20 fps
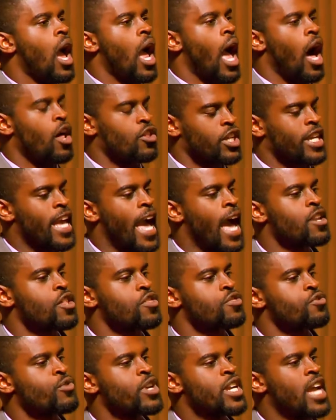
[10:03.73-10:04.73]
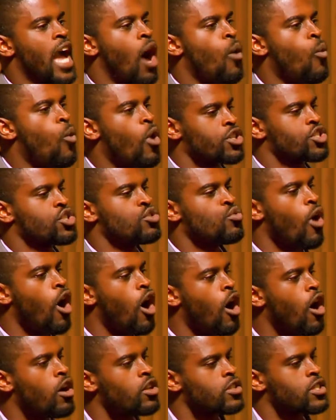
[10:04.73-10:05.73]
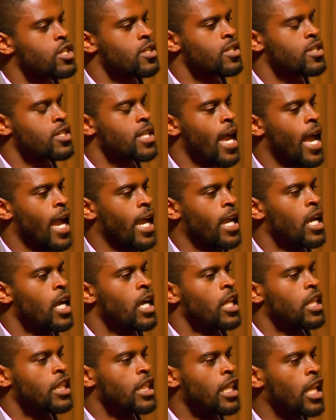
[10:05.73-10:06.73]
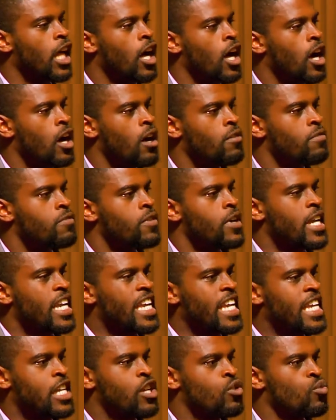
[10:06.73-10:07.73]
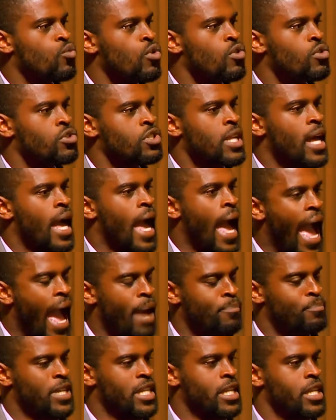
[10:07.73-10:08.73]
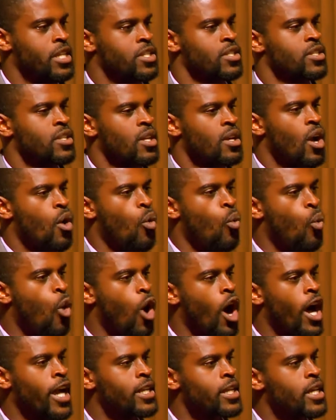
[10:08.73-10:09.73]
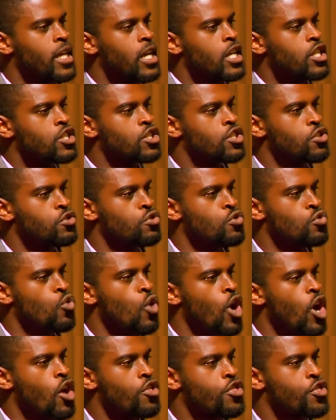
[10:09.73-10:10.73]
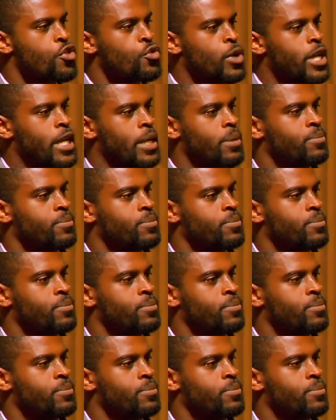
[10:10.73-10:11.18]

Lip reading: On the count of three, I want you all to say, love equals happiness. 1, 2, 3.